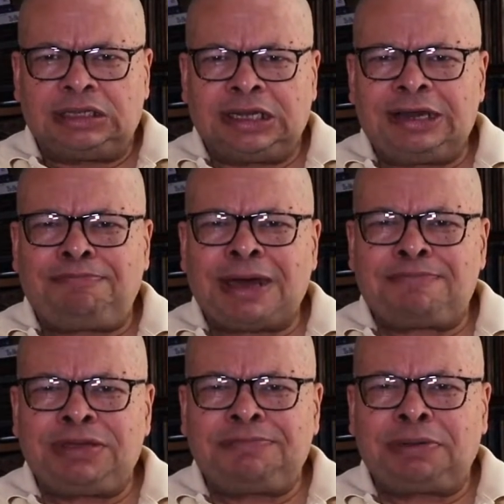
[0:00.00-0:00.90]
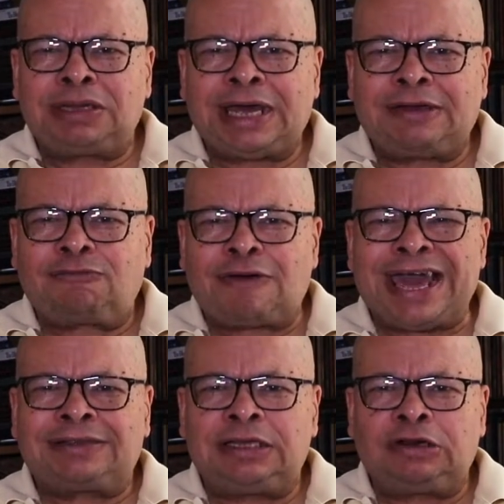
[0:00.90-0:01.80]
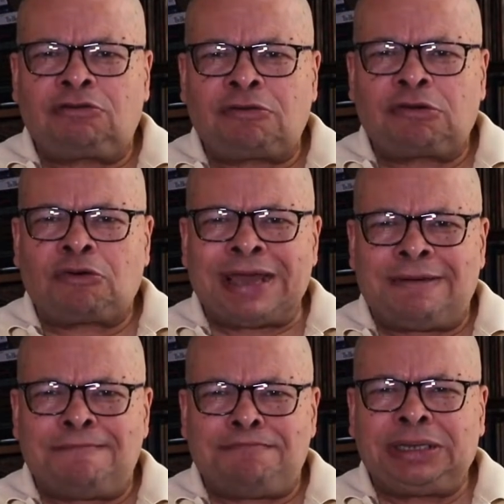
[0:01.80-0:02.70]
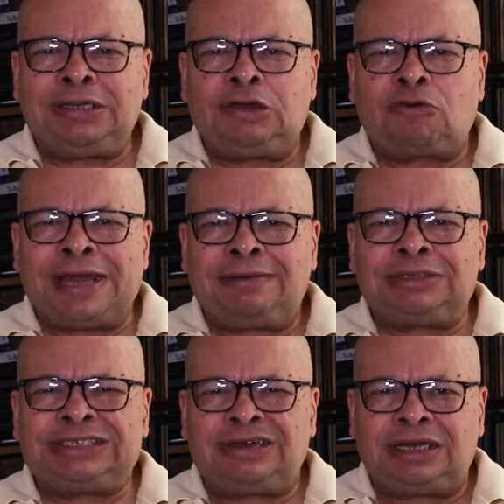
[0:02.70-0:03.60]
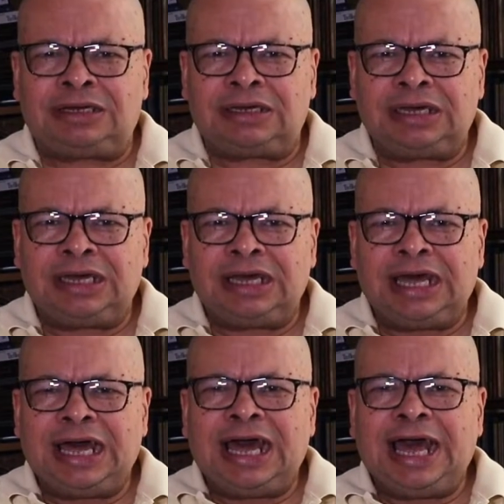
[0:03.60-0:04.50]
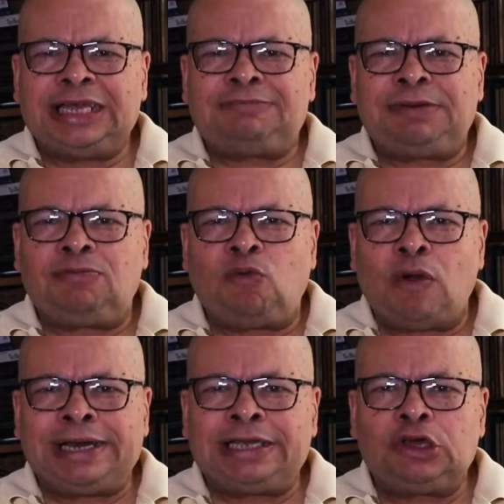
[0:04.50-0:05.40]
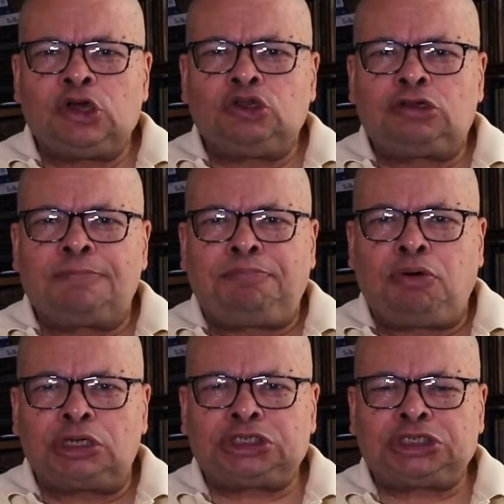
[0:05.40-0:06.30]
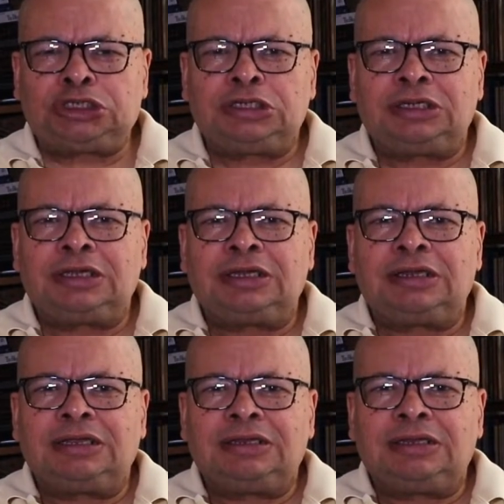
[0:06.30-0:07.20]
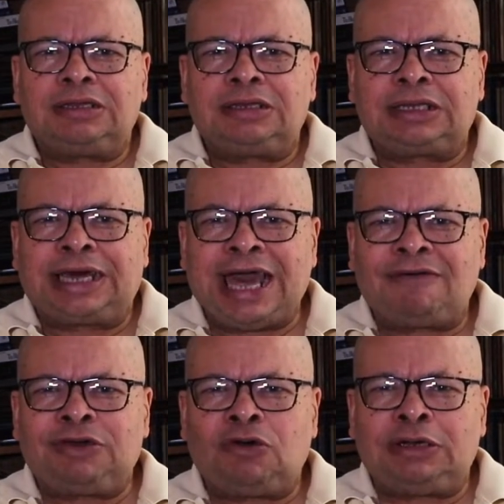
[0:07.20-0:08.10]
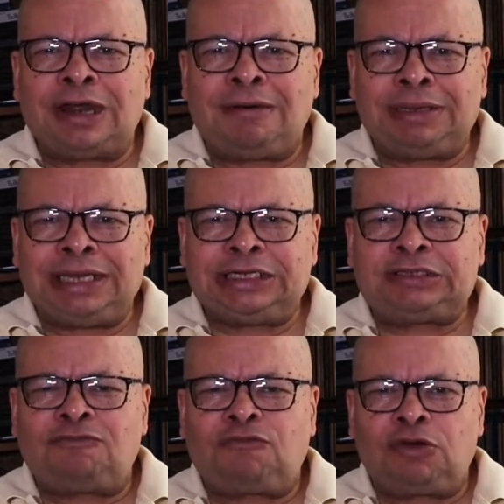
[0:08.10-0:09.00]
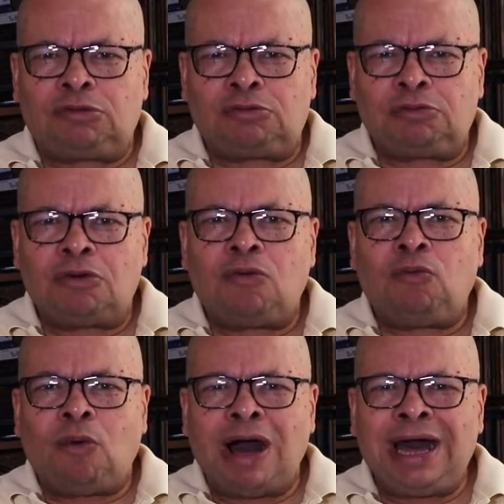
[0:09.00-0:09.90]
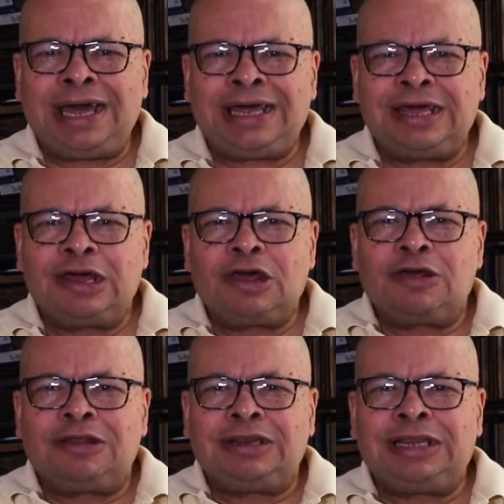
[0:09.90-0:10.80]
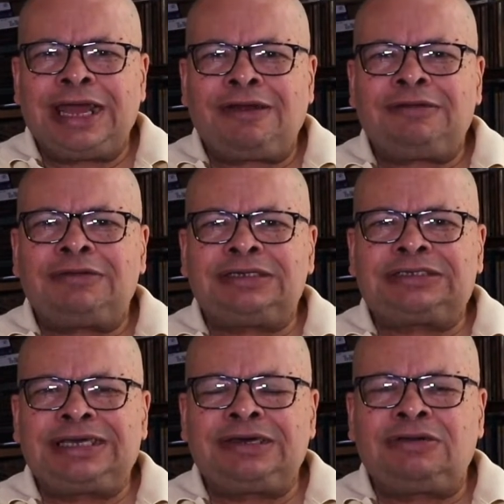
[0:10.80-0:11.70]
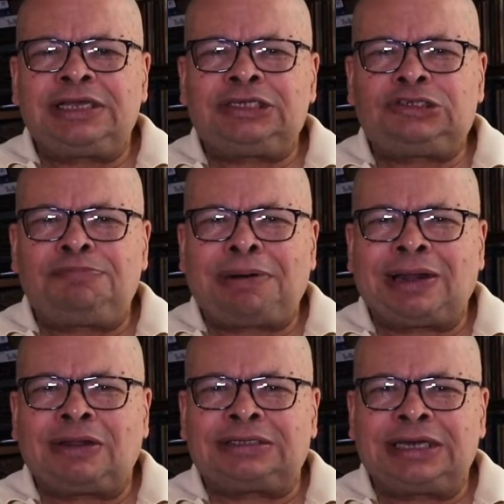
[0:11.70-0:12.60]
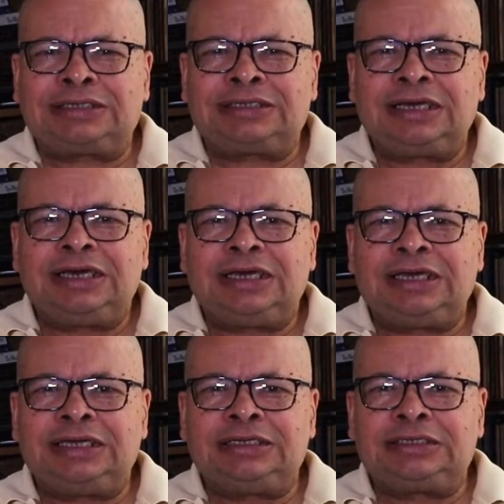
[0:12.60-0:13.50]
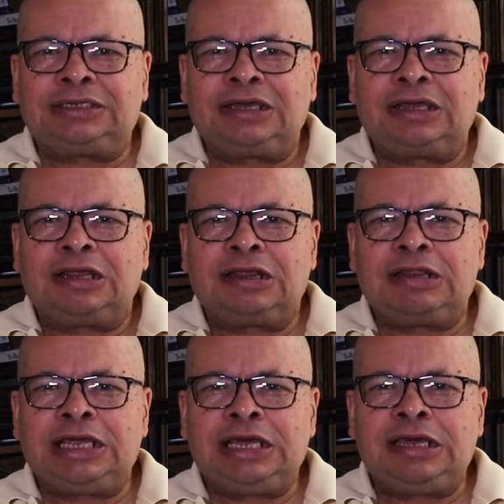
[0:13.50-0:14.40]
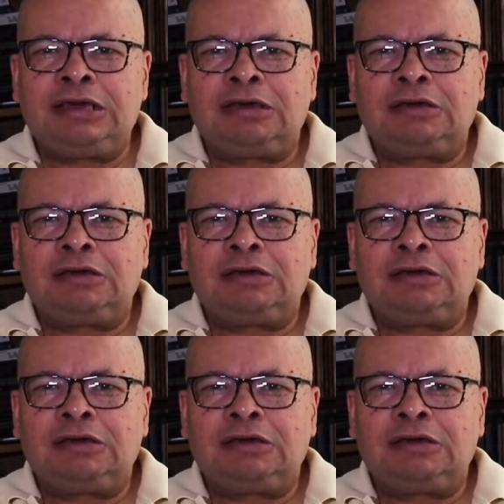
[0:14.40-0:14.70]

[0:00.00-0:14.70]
led by people like Franklin Graham, Billy Graham's son, has been wanting to push the Kavanaugh nomination through. Why? Their single issue politics is the